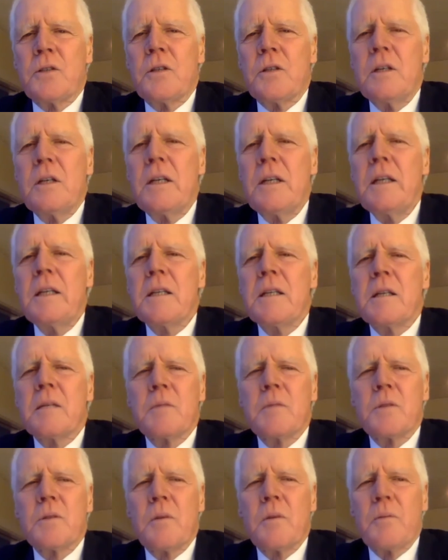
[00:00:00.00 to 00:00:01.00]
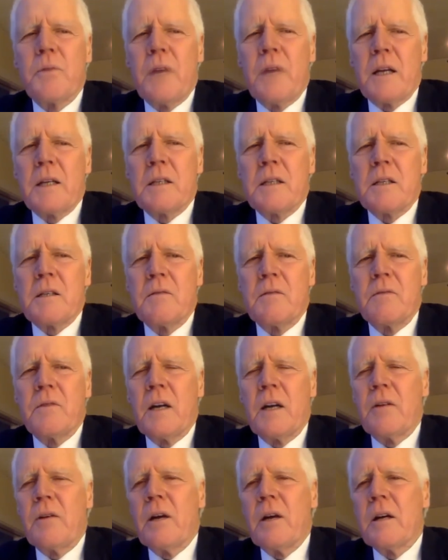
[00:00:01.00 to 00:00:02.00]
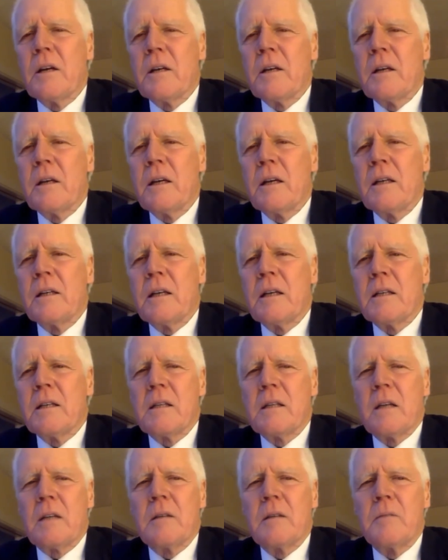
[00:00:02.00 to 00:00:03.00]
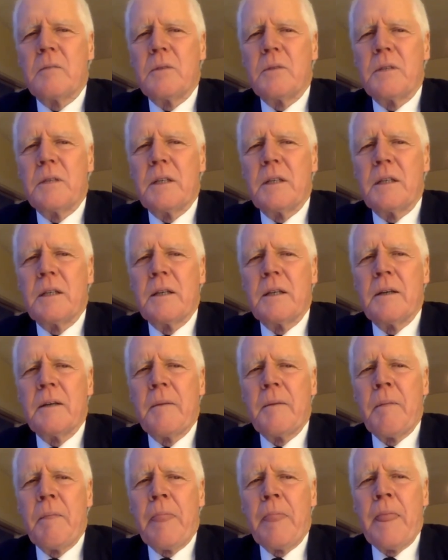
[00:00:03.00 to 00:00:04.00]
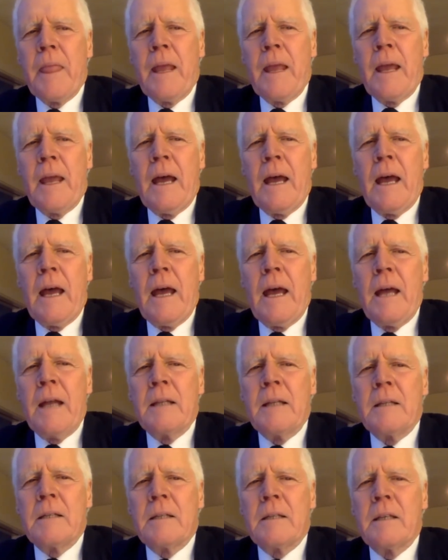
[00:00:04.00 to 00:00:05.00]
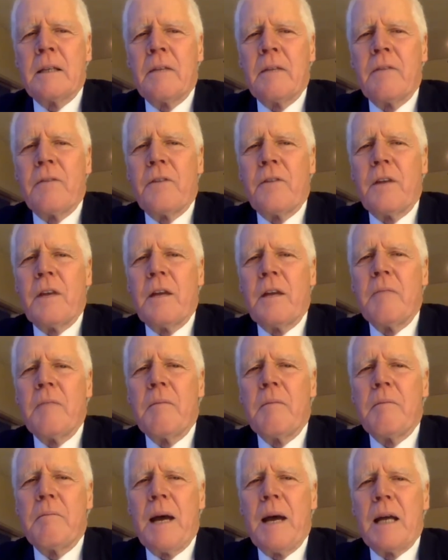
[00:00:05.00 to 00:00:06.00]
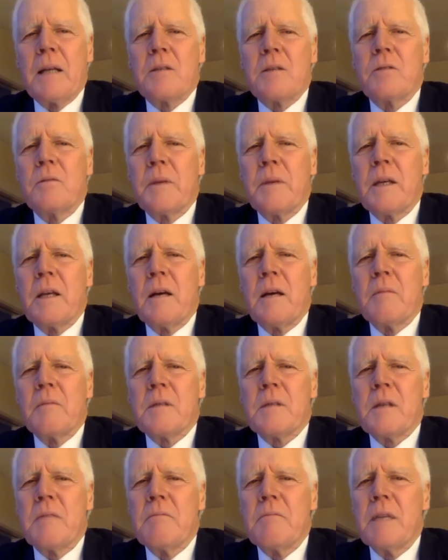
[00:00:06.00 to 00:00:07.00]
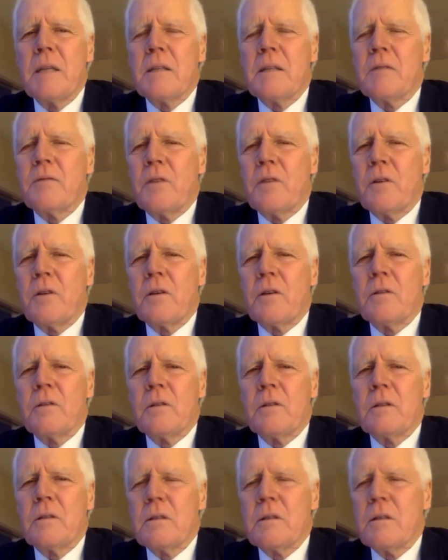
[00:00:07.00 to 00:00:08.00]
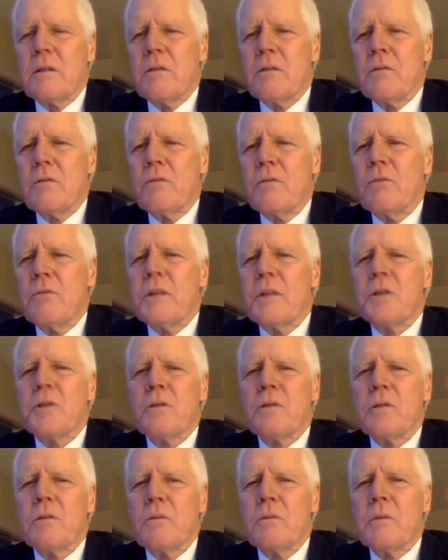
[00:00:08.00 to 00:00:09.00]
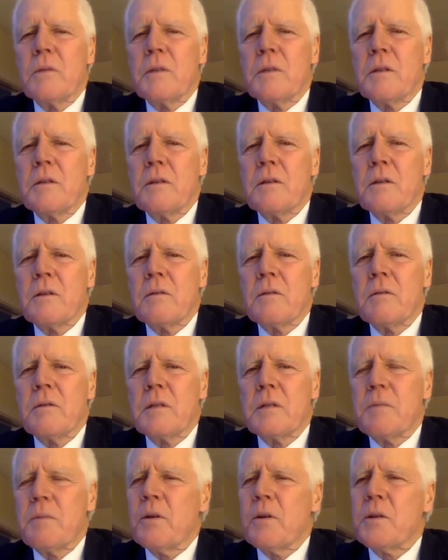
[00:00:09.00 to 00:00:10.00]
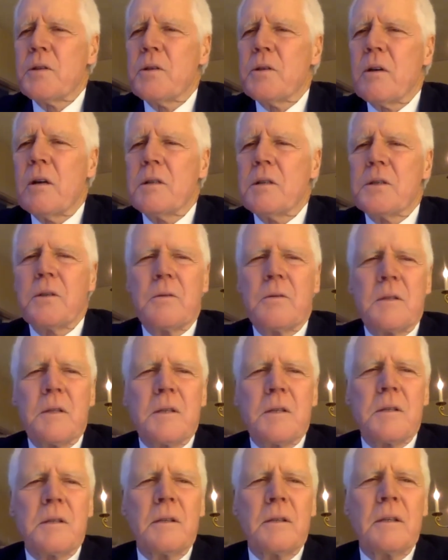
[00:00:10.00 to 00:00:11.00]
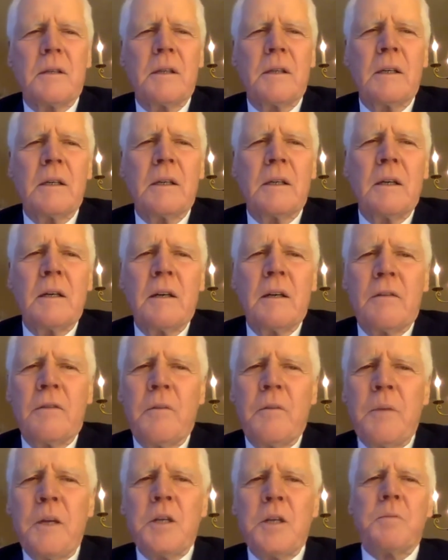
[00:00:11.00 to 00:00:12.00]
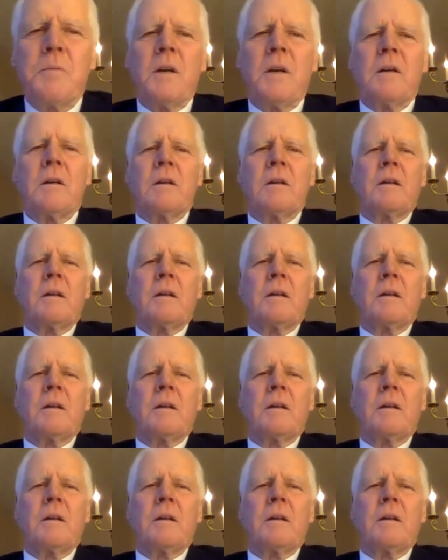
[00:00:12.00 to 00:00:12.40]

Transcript: leads him to a practice of vairagya and asaktabuddhi. And for him, battle becomes a metaphorical ritual with spiritual consequence. For Bhishma,